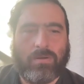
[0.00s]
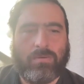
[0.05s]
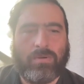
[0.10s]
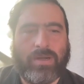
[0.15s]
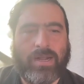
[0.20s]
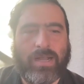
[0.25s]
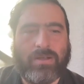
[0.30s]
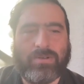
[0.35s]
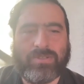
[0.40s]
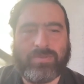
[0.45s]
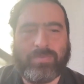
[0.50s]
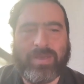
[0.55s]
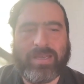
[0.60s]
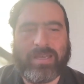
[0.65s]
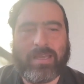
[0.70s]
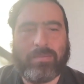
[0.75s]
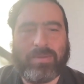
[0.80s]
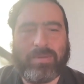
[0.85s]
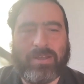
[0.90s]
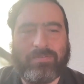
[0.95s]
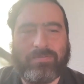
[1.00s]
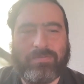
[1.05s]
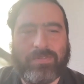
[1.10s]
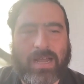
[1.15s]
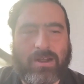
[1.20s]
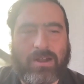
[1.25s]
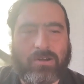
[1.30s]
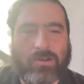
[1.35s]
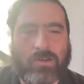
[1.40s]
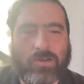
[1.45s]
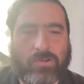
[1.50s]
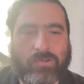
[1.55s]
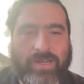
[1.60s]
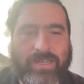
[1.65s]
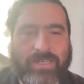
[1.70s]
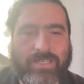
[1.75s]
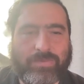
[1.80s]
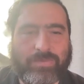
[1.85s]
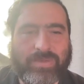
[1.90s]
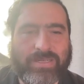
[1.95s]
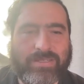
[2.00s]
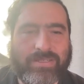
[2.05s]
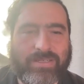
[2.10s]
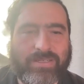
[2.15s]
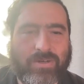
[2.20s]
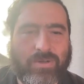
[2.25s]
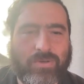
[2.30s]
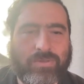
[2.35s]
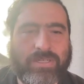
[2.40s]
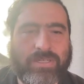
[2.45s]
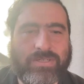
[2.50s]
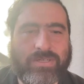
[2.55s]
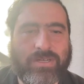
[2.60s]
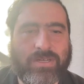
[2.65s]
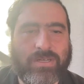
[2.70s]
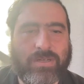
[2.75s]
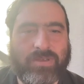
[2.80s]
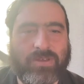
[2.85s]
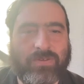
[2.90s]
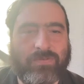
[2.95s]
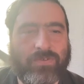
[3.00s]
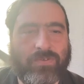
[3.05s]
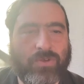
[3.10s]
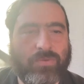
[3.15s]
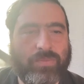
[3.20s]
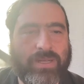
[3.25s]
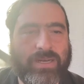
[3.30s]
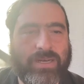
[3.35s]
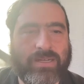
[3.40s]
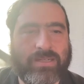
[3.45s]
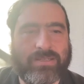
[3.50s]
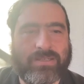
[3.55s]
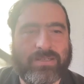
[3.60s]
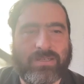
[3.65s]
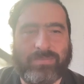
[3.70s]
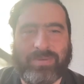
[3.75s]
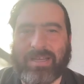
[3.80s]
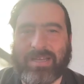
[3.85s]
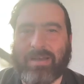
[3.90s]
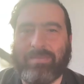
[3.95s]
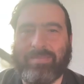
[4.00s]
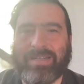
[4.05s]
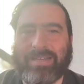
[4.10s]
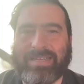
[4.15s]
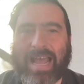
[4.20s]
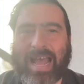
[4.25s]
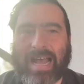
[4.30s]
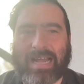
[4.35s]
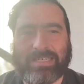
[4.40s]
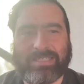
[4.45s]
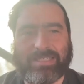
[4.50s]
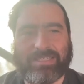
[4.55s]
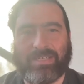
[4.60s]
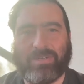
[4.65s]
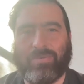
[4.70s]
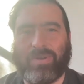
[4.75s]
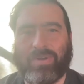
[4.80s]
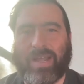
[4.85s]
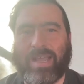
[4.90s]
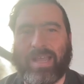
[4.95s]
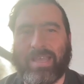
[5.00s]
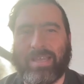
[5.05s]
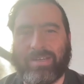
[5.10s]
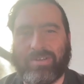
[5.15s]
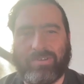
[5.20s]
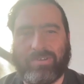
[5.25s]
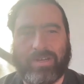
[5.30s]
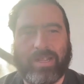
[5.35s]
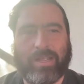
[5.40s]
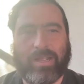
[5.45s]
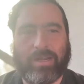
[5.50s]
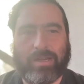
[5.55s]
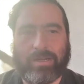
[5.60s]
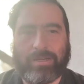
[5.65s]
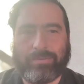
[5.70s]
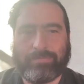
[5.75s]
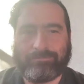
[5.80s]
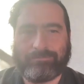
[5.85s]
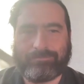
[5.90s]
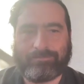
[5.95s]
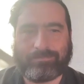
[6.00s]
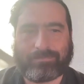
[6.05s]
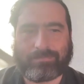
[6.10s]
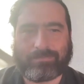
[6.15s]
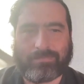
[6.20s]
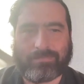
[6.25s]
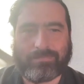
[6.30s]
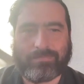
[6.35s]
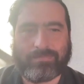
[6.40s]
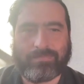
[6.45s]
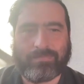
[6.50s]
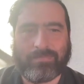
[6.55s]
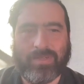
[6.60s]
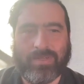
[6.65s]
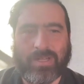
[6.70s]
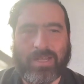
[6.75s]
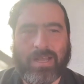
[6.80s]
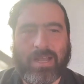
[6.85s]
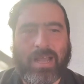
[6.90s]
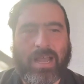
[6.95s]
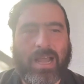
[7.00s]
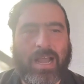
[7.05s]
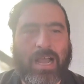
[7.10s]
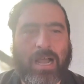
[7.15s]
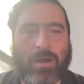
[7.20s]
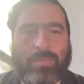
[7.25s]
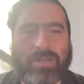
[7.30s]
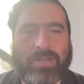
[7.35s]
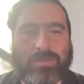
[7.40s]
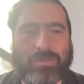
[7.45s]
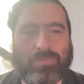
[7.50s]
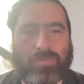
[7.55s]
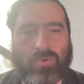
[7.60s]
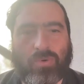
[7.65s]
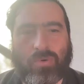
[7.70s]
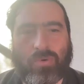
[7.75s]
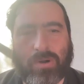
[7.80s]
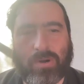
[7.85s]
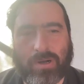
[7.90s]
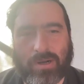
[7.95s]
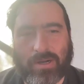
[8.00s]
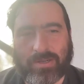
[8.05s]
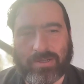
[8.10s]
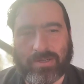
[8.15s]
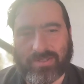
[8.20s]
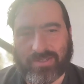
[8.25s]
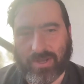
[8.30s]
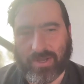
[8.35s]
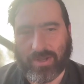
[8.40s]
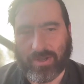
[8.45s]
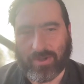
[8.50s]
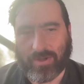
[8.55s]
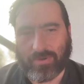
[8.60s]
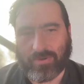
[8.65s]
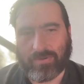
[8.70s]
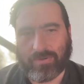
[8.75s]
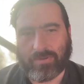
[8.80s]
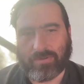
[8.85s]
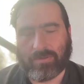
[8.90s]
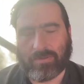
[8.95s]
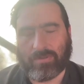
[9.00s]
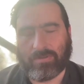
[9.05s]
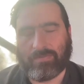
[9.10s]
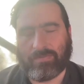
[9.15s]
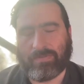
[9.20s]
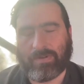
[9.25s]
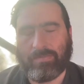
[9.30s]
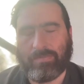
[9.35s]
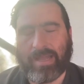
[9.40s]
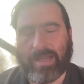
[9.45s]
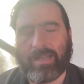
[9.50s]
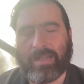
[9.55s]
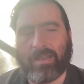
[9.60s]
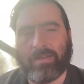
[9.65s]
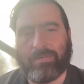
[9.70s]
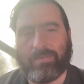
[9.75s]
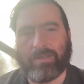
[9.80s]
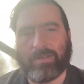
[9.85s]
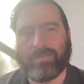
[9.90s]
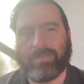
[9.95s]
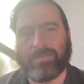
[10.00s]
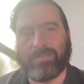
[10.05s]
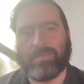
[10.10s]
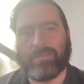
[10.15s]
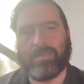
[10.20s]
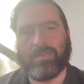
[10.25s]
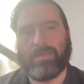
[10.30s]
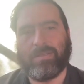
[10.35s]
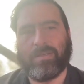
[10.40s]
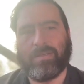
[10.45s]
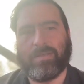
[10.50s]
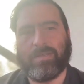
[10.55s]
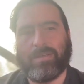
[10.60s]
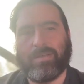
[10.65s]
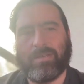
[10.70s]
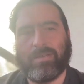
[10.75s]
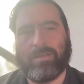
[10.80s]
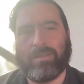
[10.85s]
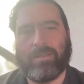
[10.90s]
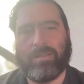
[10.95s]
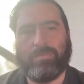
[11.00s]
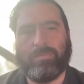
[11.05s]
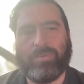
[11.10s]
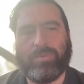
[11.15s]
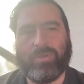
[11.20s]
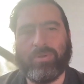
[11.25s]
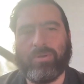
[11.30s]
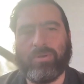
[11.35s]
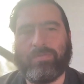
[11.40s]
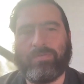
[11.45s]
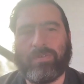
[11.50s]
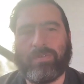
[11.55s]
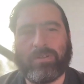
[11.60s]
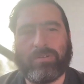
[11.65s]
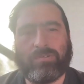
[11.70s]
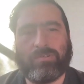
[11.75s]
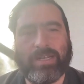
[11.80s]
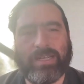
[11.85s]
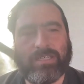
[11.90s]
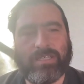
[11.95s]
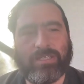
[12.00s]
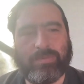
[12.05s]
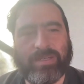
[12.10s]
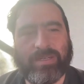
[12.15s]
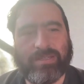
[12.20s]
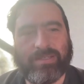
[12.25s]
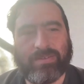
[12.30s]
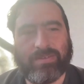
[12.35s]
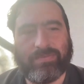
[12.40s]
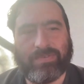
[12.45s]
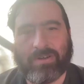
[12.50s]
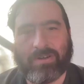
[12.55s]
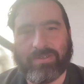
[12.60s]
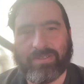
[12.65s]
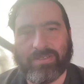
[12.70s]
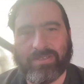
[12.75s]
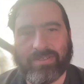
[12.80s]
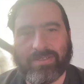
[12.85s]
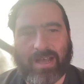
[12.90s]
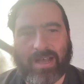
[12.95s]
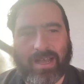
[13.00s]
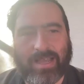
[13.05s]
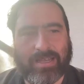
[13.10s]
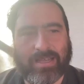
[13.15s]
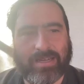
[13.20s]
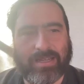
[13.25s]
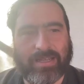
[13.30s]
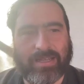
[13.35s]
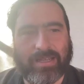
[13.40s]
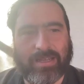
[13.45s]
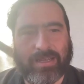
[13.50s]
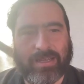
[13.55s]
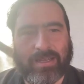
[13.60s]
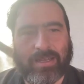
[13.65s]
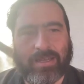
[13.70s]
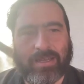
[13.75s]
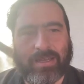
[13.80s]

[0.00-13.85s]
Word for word: When I was making my flower arrangements, it only took me a few minutes to become attached to what I had created. How much more so for many of us? The beautiful arrangements of our society